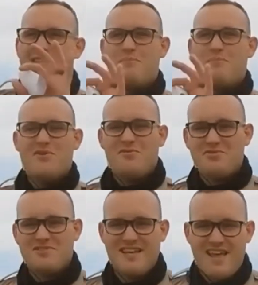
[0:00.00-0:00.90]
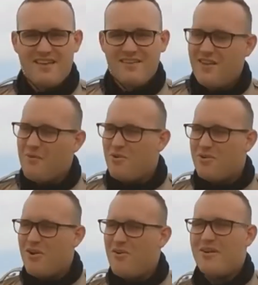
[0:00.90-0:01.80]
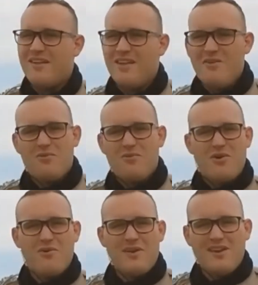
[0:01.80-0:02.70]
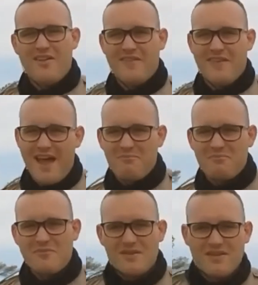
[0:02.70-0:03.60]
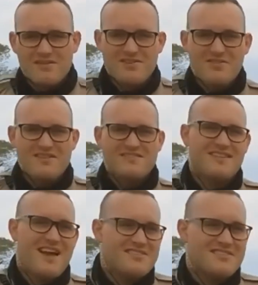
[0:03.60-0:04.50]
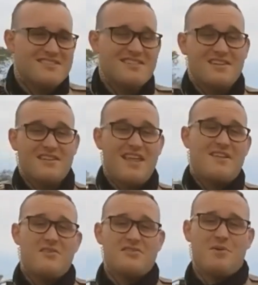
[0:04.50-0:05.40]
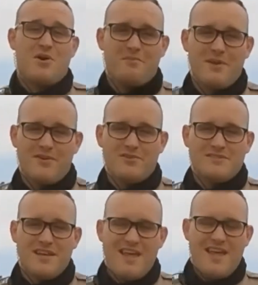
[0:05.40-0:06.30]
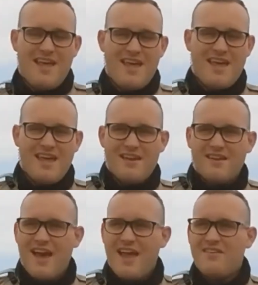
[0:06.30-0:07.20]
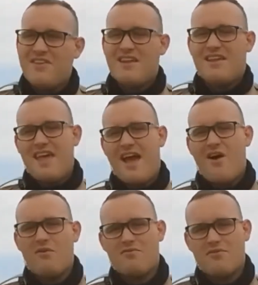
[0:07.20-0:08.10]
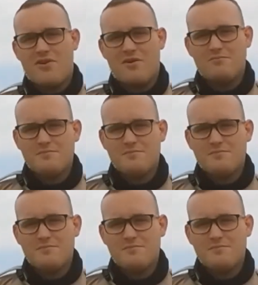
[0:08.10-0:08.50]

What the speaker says: beautiful scent, and we'll go eat on that. And so this allows us to collect those bark beetles and kind of get a count for